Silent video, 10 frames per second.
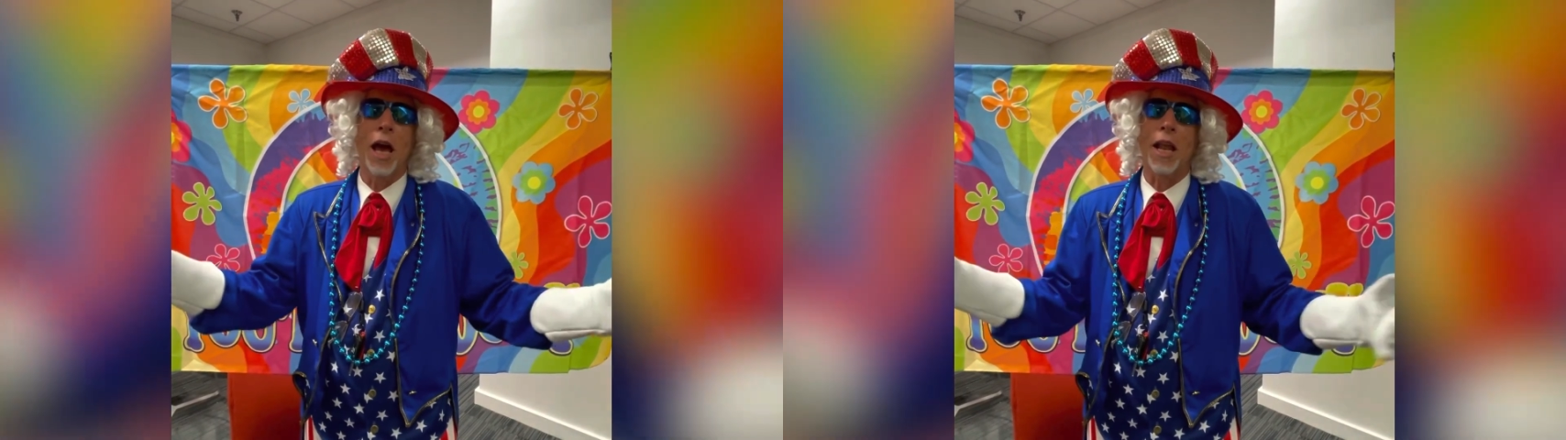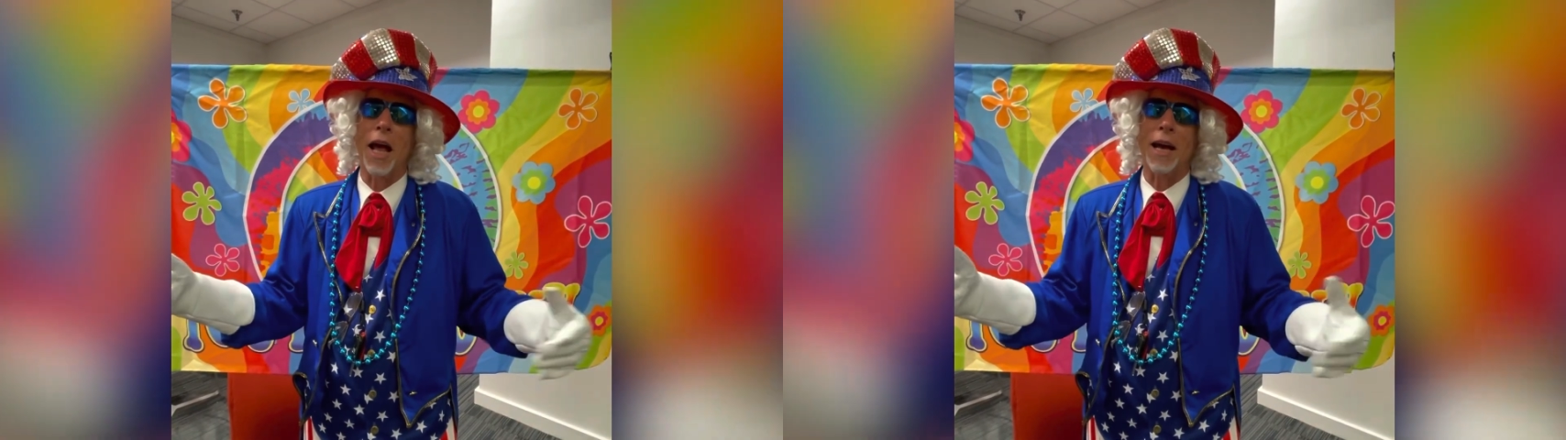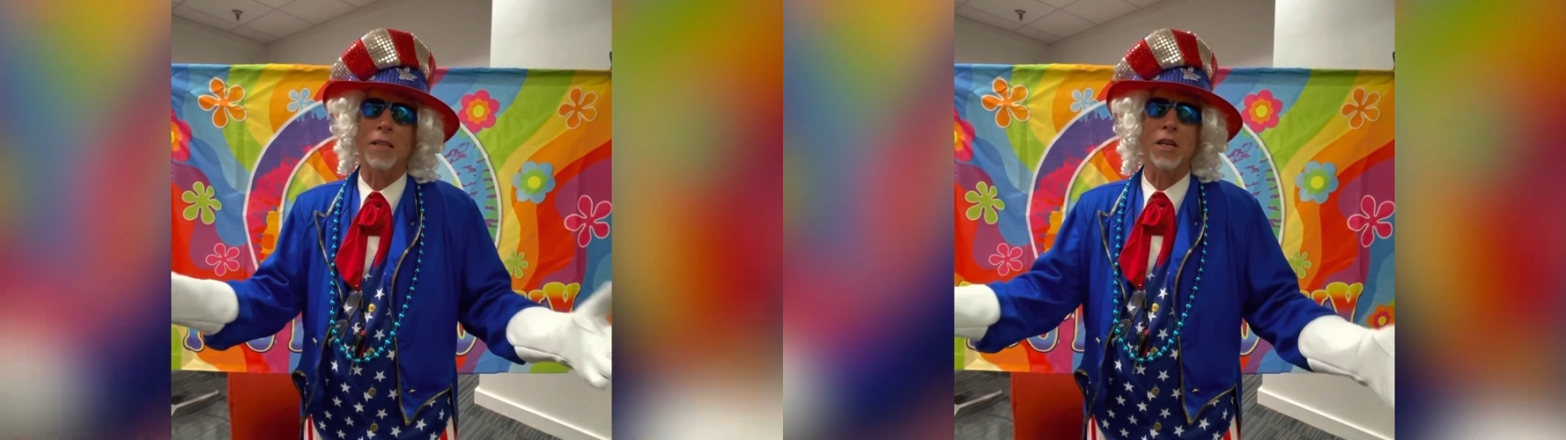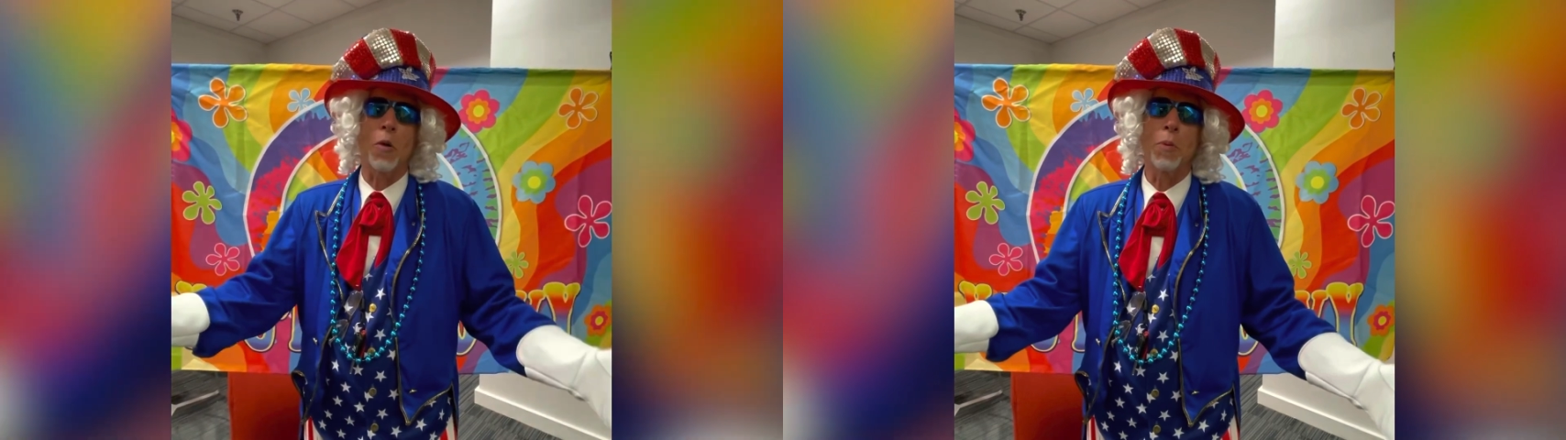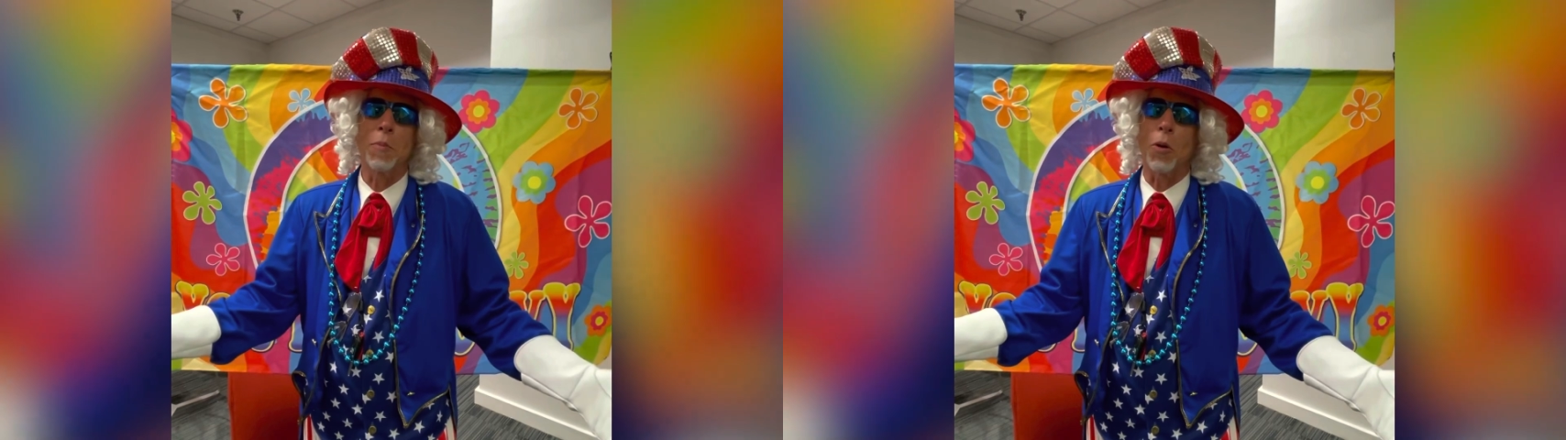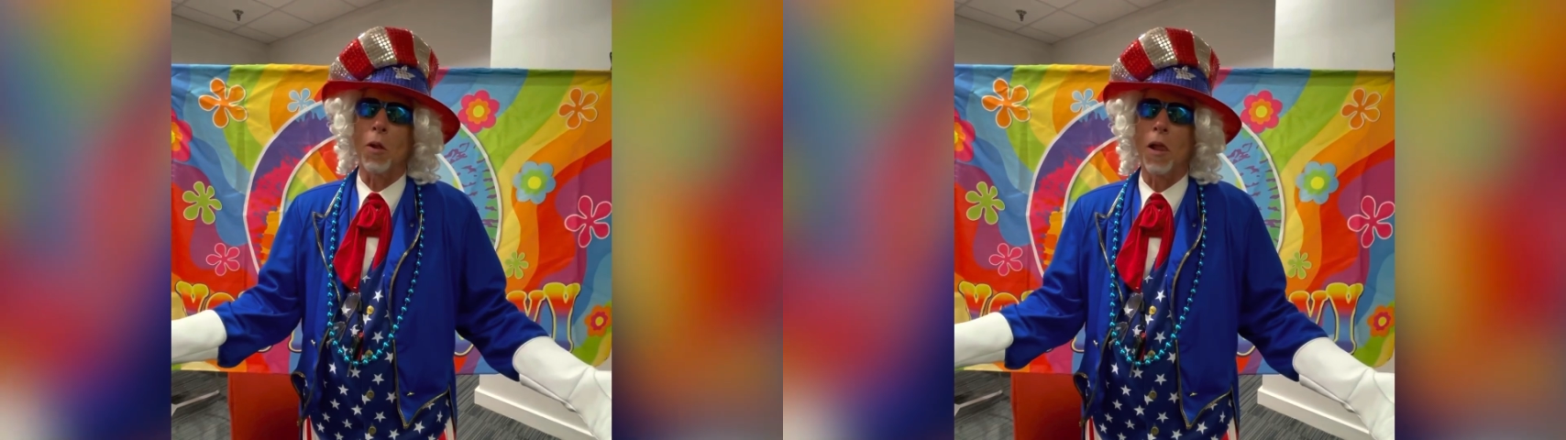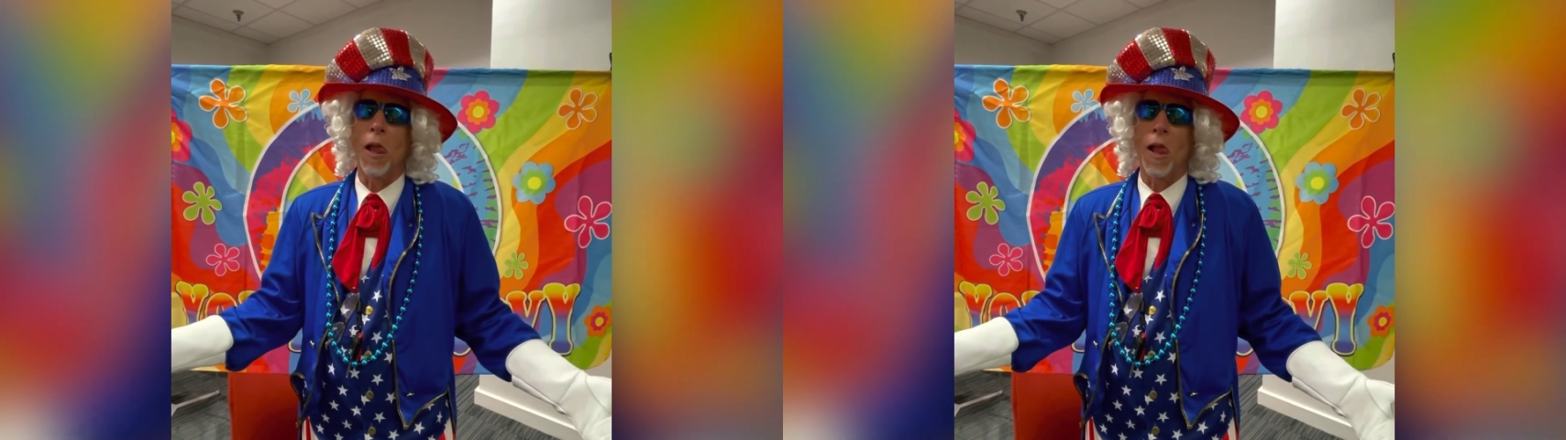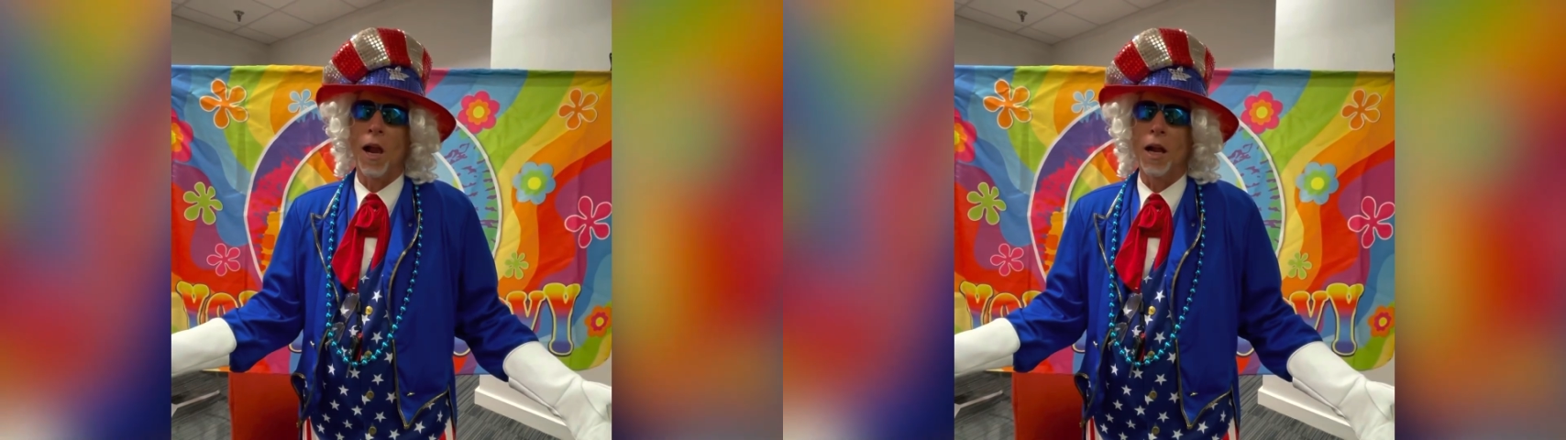And like I tell people,
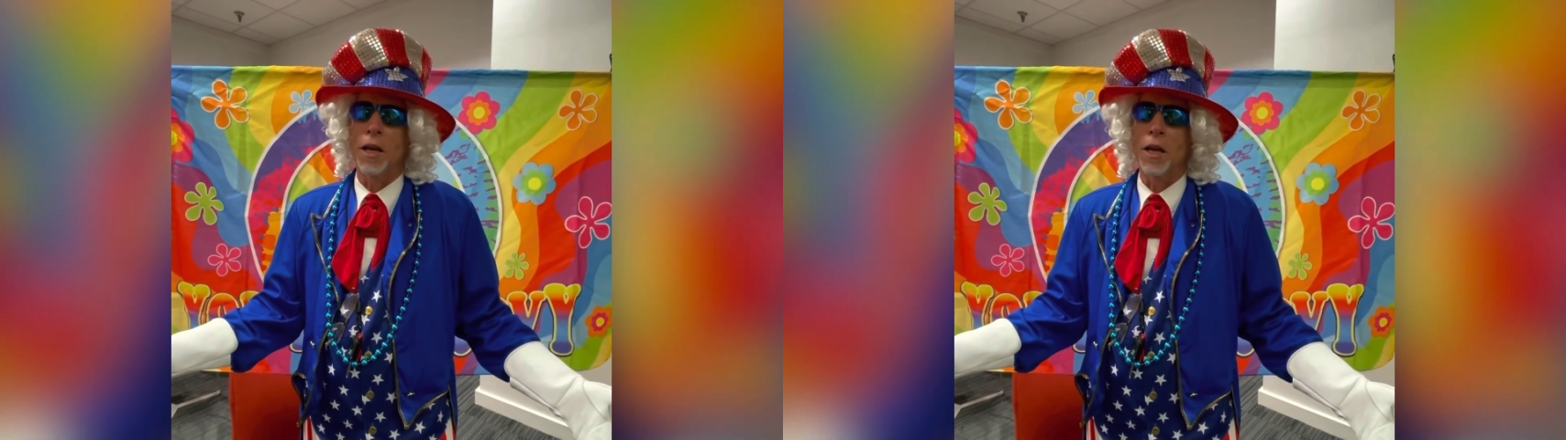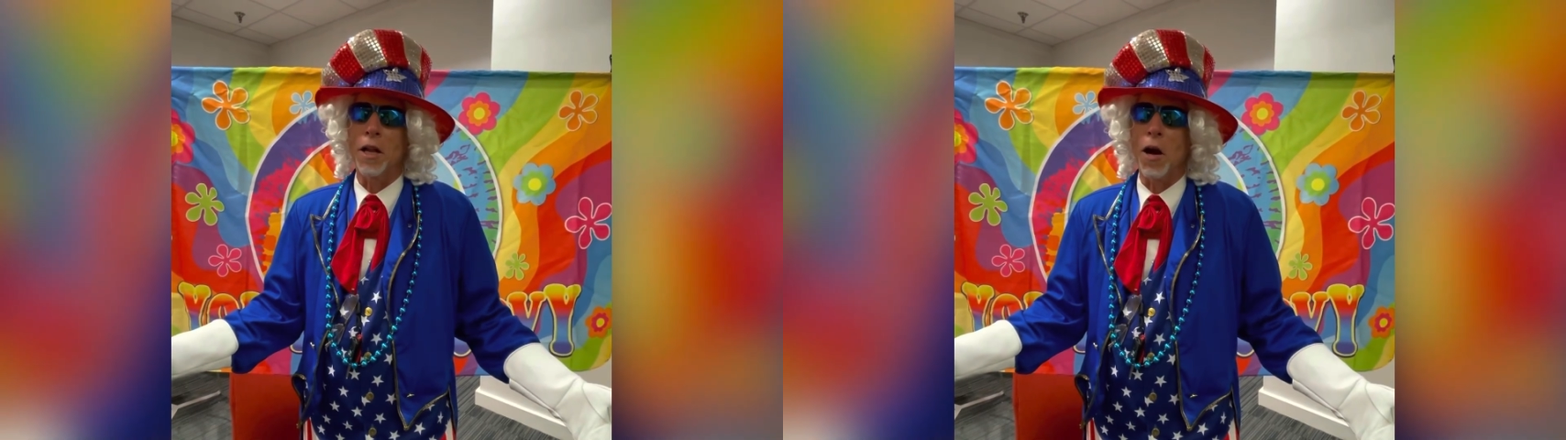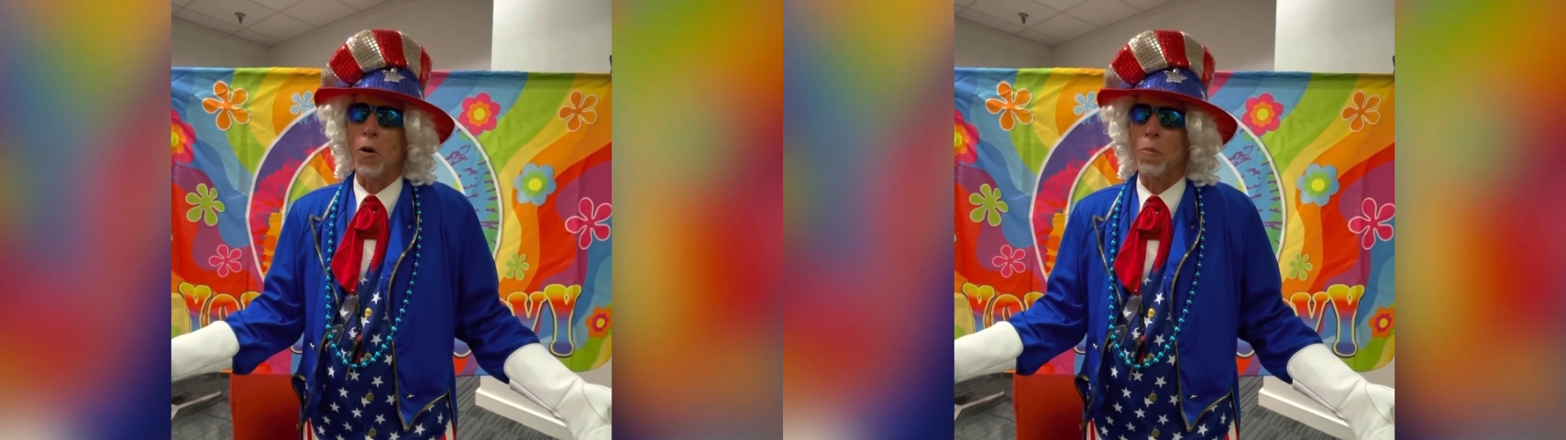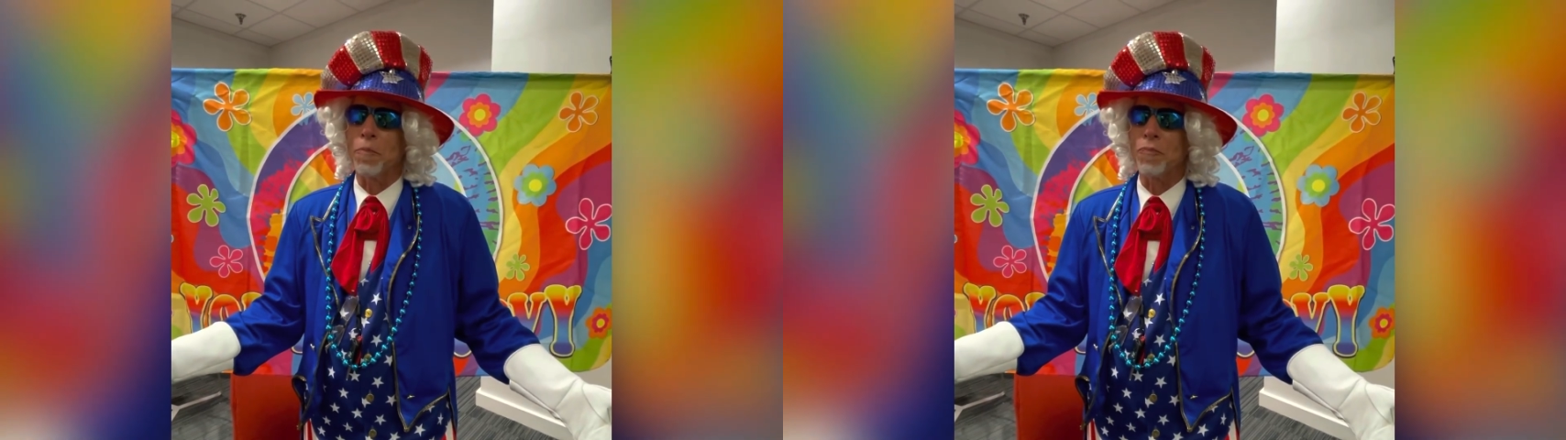you know,